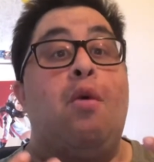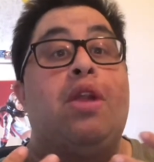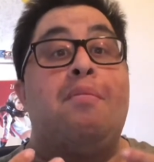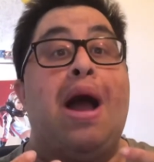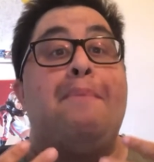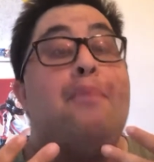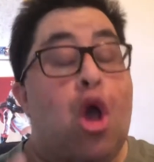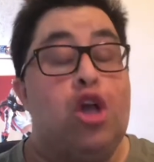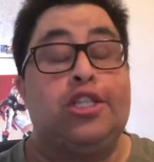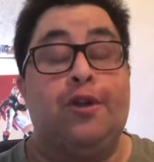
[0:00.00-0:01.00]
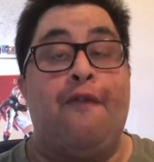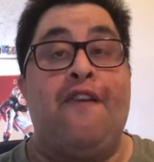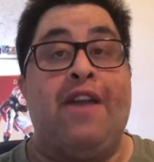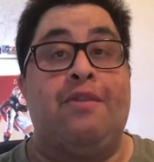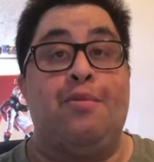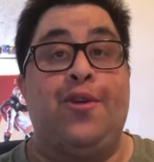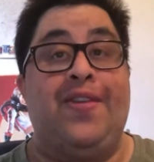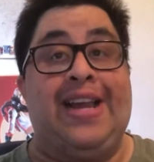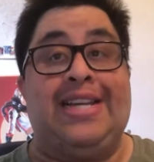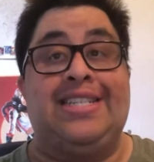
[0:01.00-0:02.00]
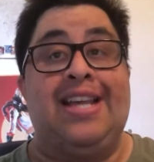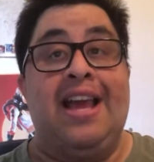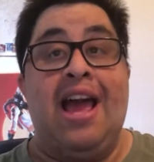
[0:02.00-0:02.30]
one of my personal favorite movies.